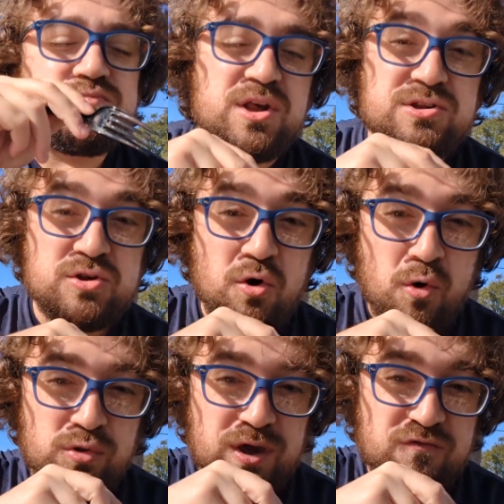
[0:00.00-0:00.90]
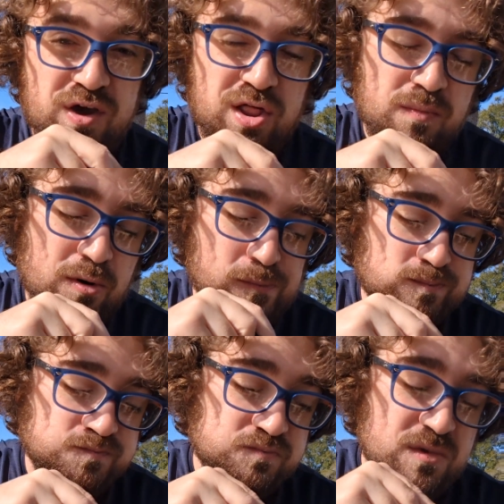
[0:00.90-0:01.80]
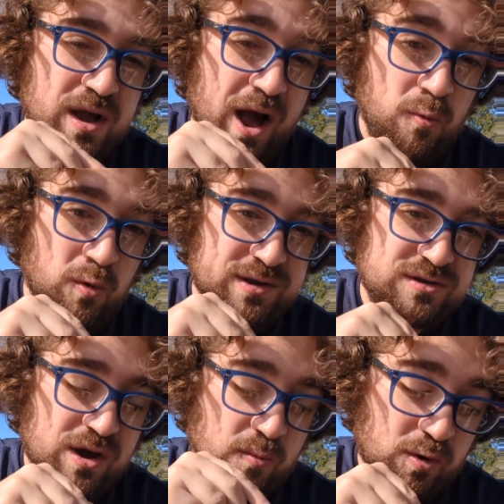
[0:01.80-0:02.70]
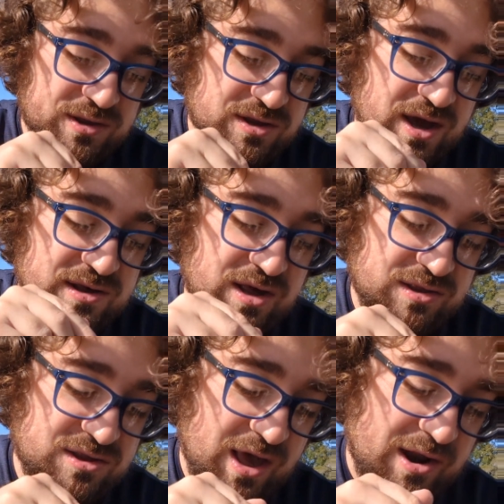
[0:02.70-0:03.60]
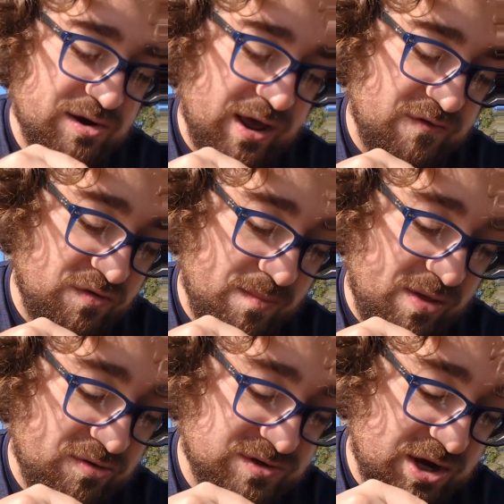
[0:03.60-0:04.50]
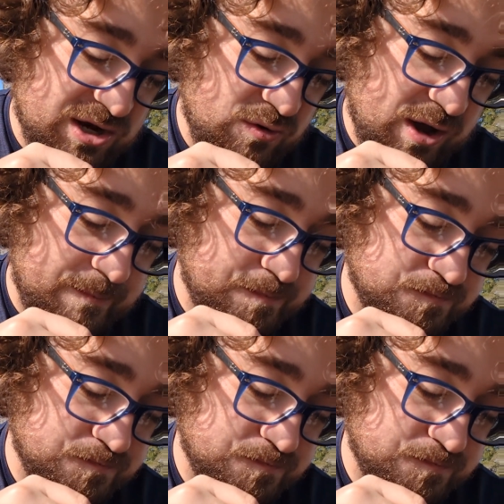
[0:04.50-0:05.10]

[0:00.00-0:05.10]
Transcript: This is only available on Wednesdays and Saturday for the month of January.